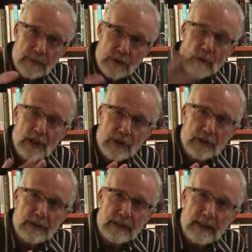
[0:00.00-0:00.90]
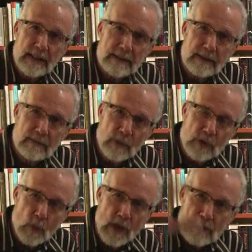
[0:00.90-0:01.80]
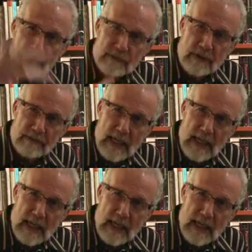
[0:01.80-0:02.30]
structures that uh, where the water was full of